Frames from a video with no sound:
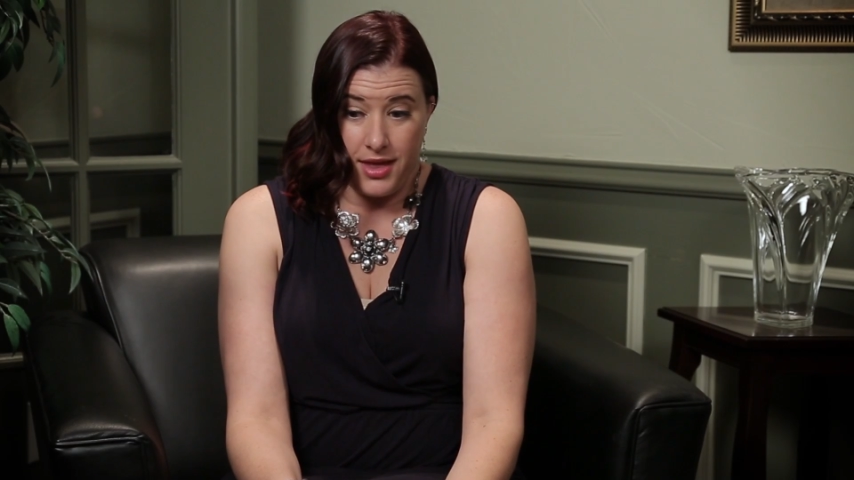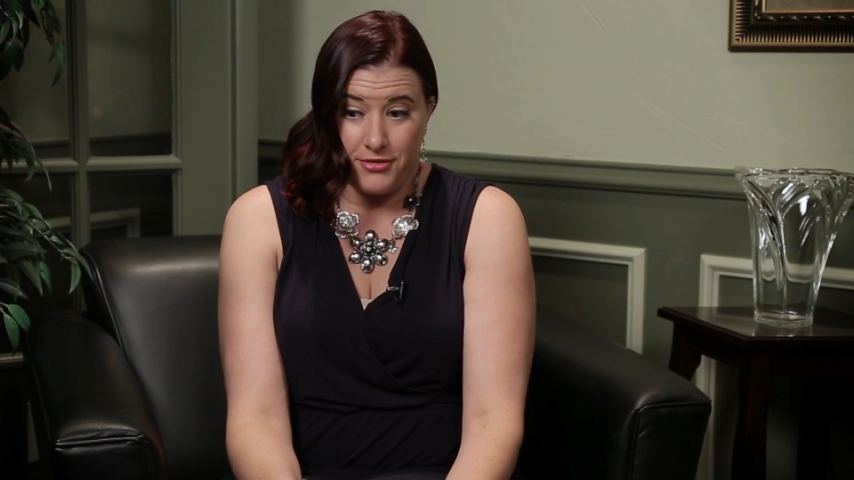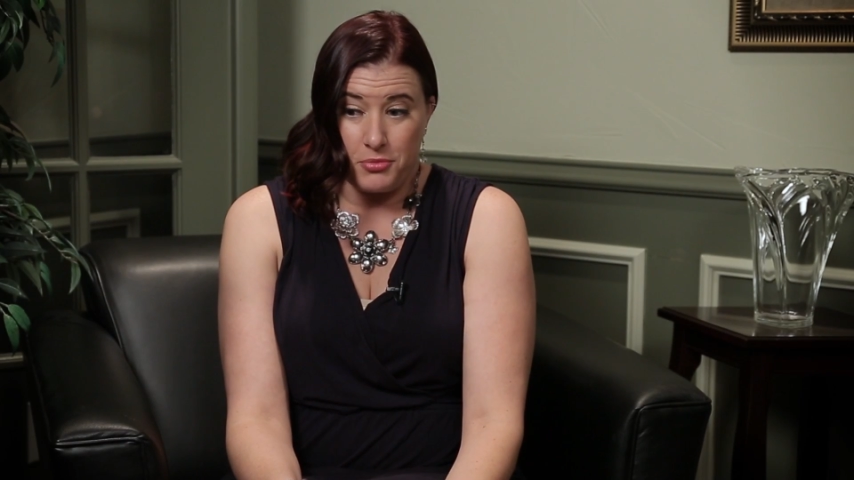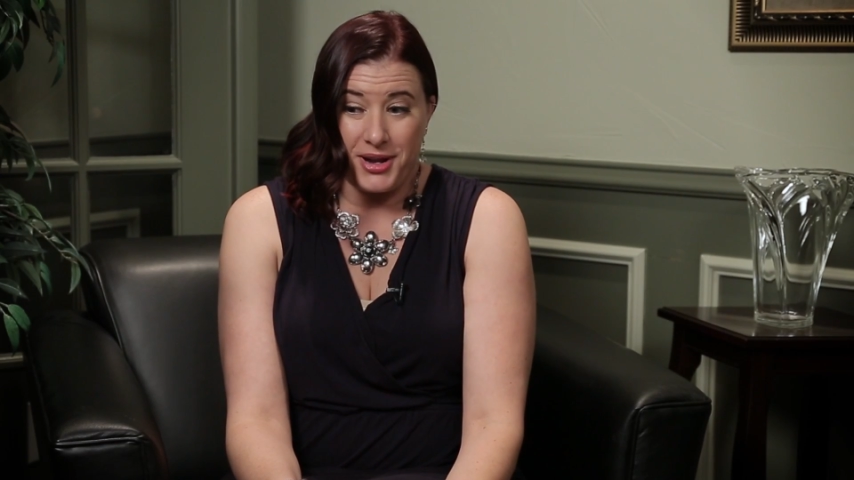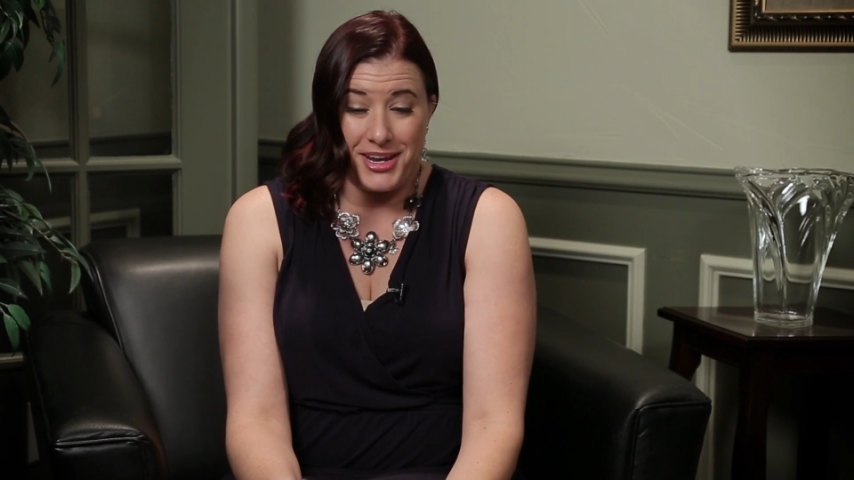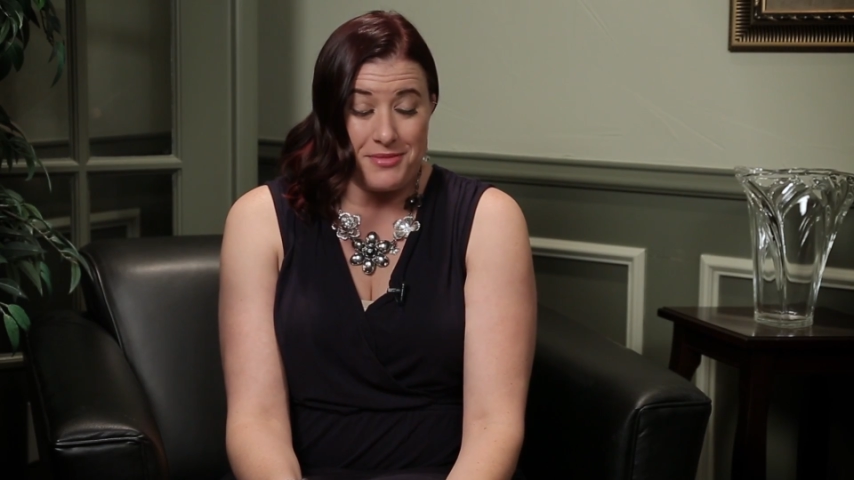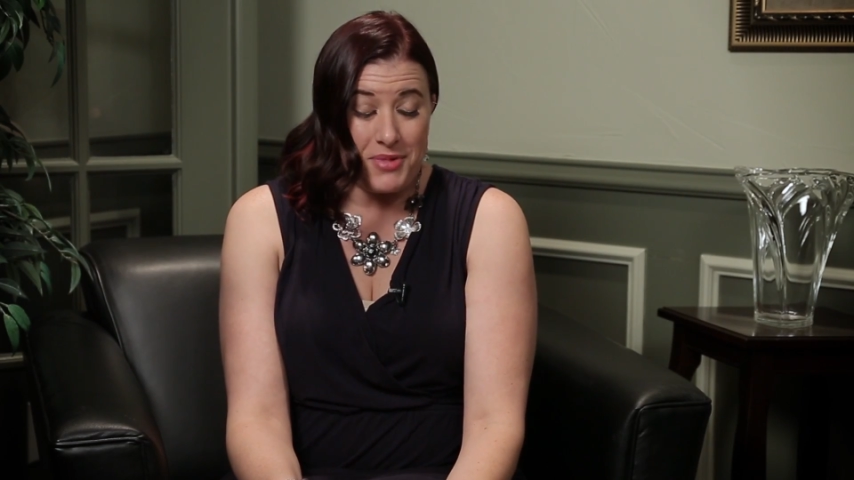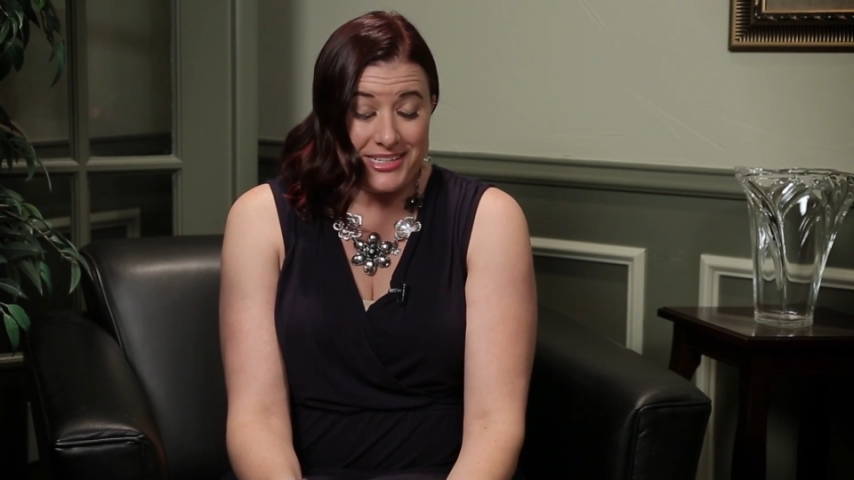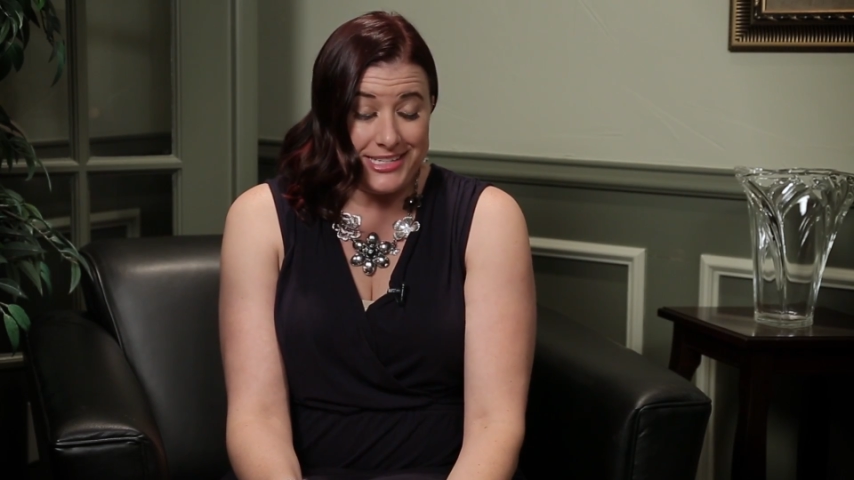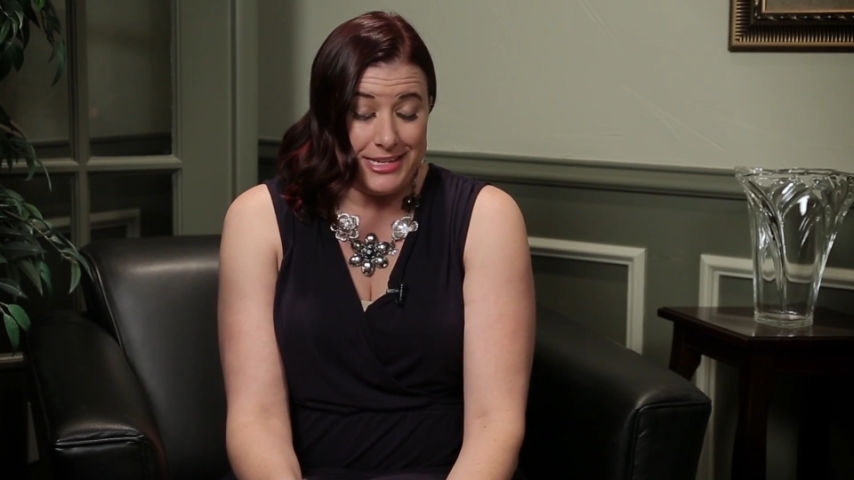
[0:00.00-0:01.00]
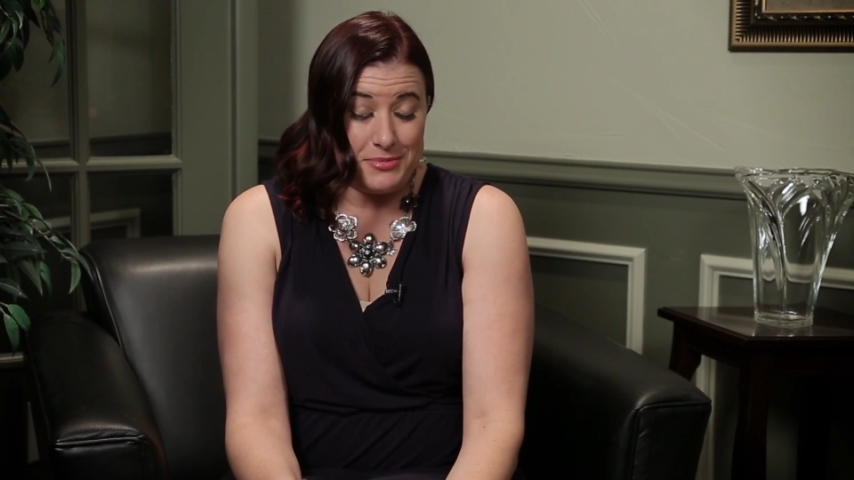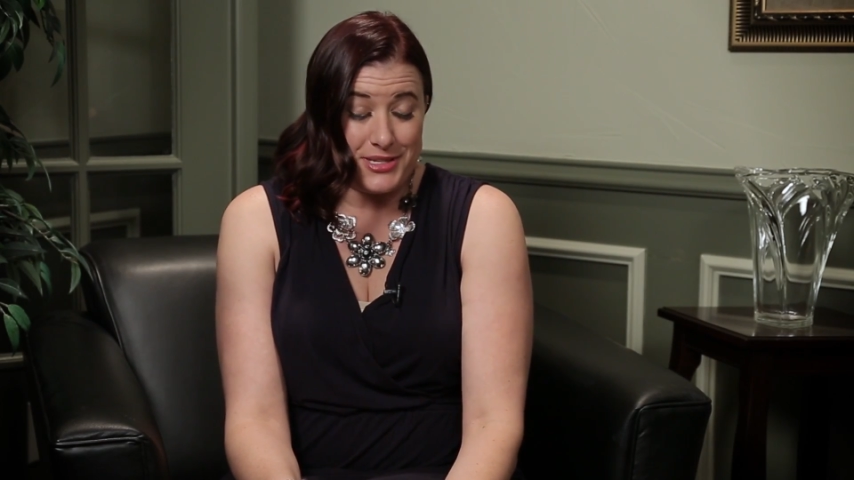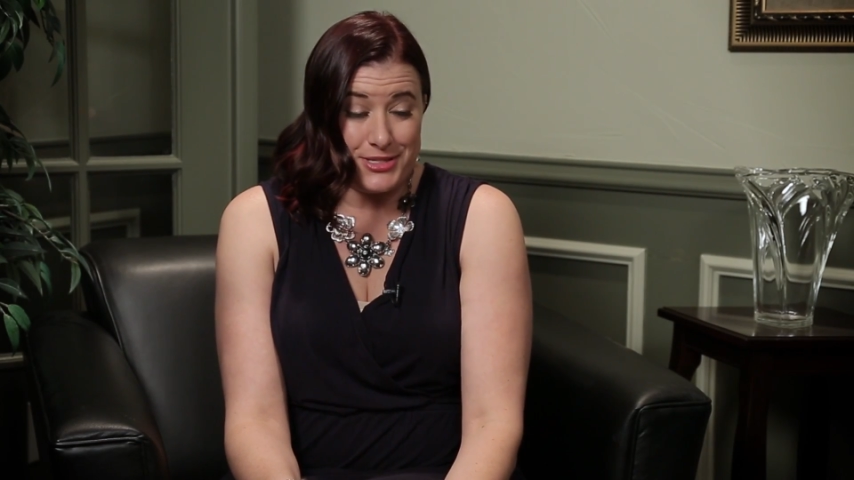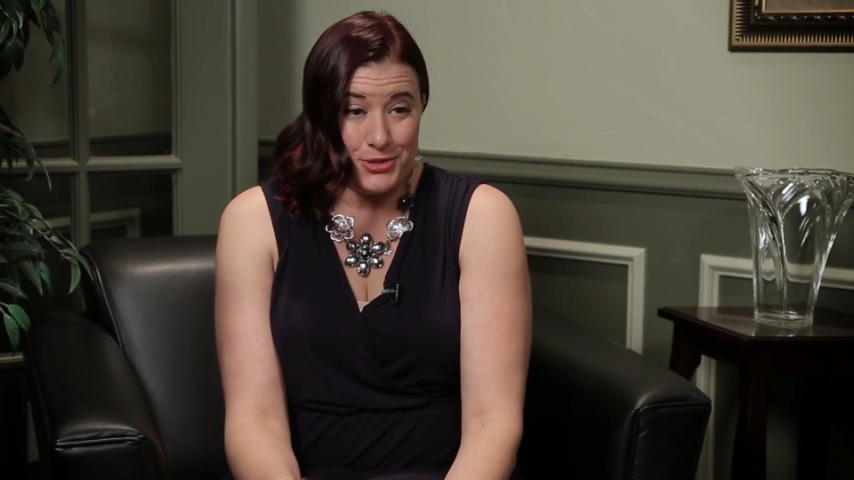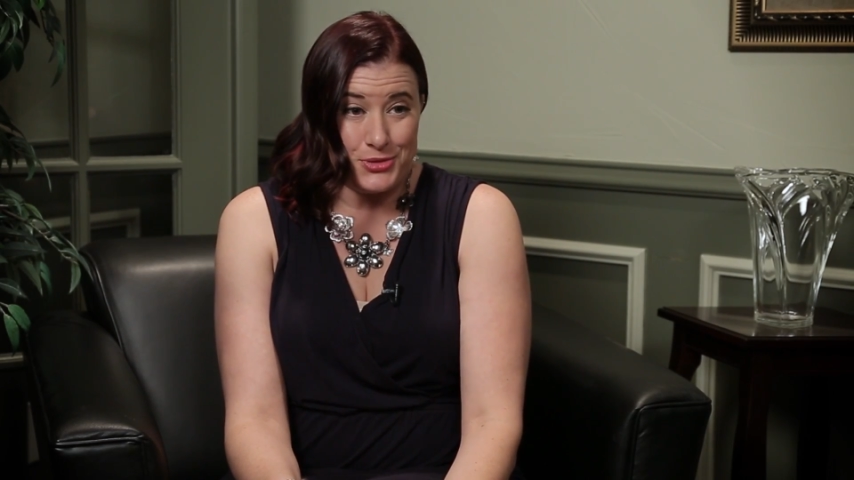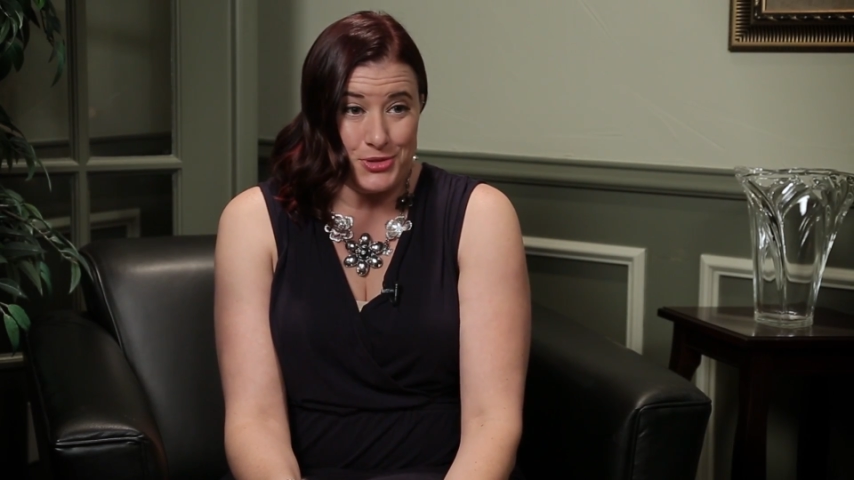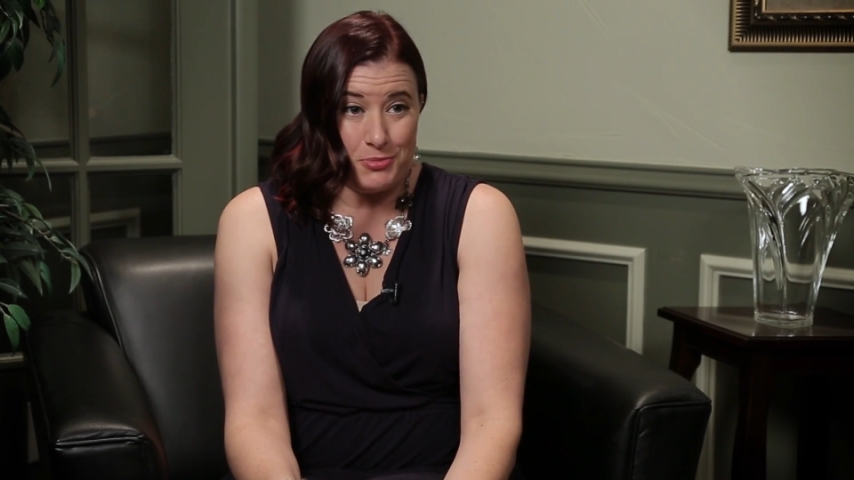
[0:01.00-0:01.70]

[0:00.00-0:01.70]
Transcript: everybody in my team is used